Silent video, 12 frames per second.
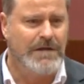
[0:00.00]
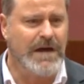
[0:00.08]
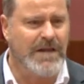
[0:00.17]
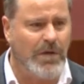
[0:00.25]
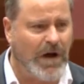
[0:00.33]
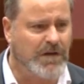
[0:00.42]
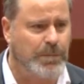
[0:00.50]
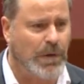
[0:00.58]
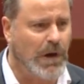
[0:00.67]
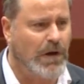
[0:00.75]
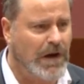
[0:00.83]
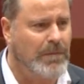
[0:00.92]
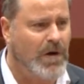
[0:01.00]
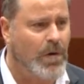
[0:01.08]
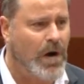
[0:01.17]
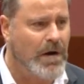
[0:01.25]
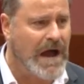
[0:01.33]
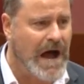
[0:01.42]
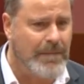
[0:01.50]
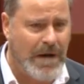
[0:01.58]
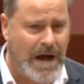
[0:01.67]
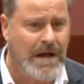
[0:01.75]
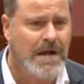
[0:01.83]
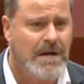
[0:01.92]
They're the ones polluting Macquarie
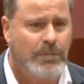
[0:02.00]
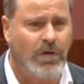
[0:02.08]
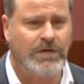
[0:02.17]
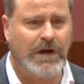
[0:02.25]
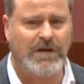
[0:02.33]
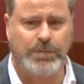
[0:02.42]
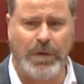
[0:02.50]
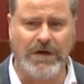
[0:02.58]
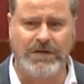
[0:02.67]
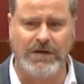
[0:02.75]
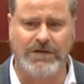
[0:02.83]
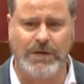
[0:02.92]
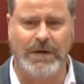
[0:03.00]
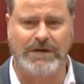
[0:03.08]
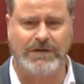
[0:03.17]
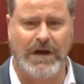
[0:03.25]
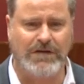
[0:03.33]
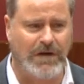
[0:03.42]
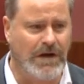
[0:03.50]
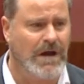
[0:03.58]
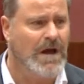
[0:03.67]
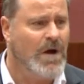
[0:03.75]
Harbour, pushing a species to extinction.